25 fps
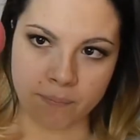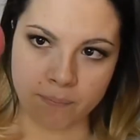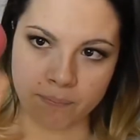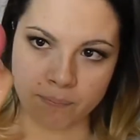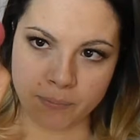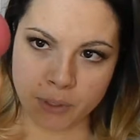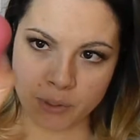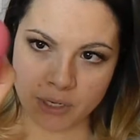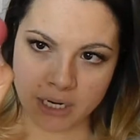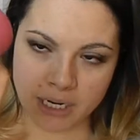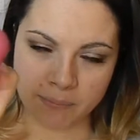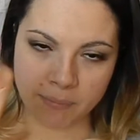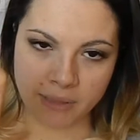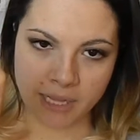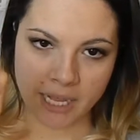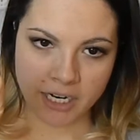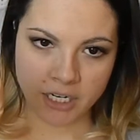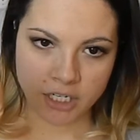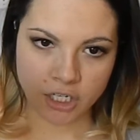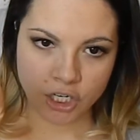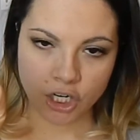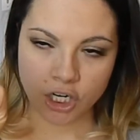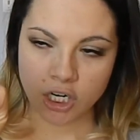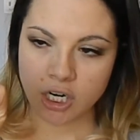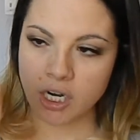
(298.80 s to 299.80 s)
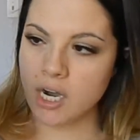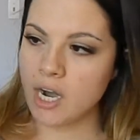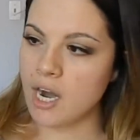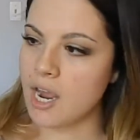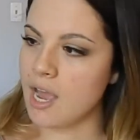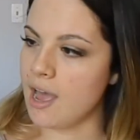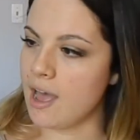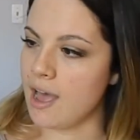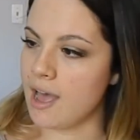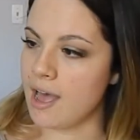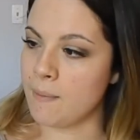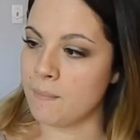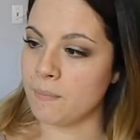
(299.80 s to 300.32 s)
Beauty Blender
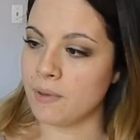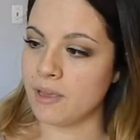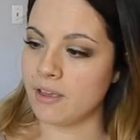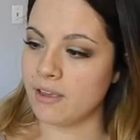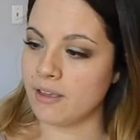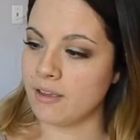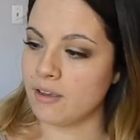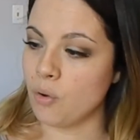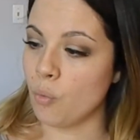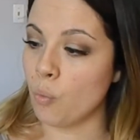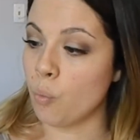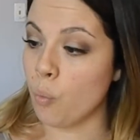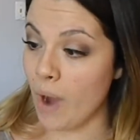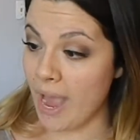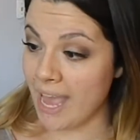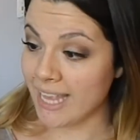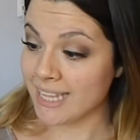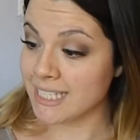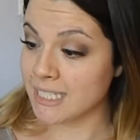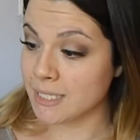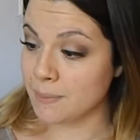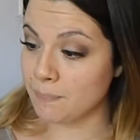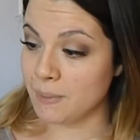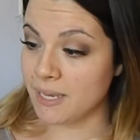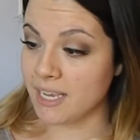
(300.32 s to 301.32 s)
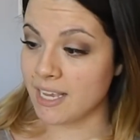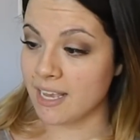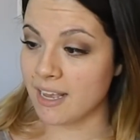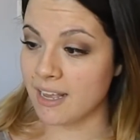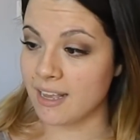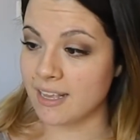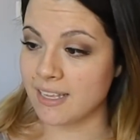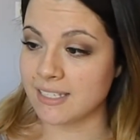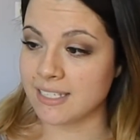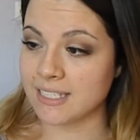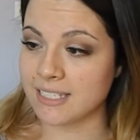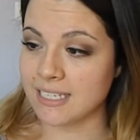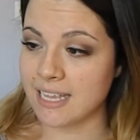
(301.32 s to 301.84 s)
wet,
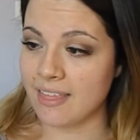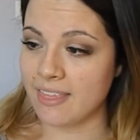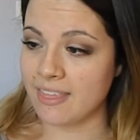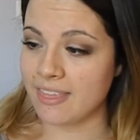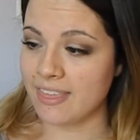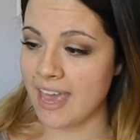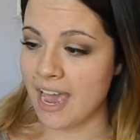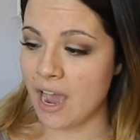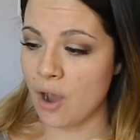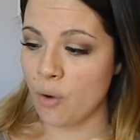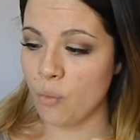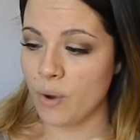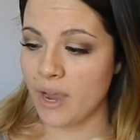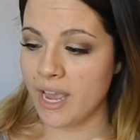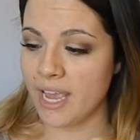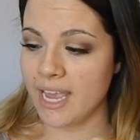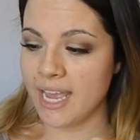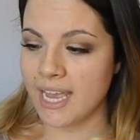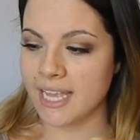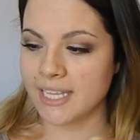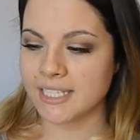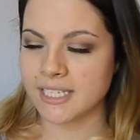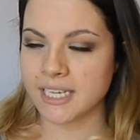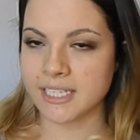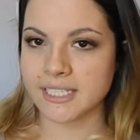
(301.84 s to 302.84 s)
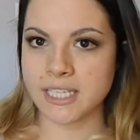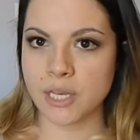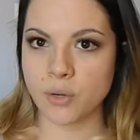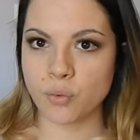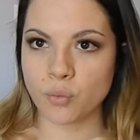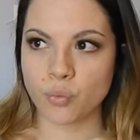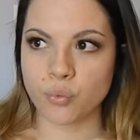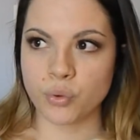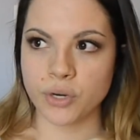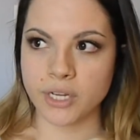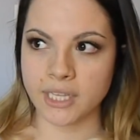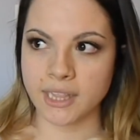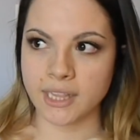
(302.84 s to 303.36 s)
because that way it doesn't
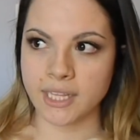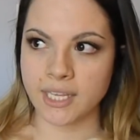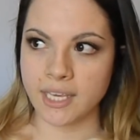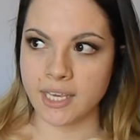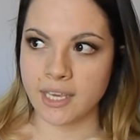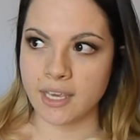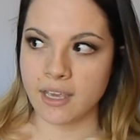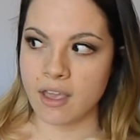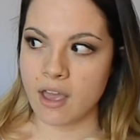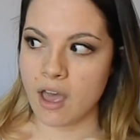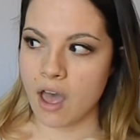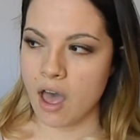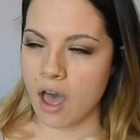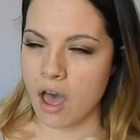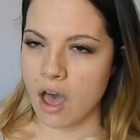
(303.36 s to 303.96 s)
really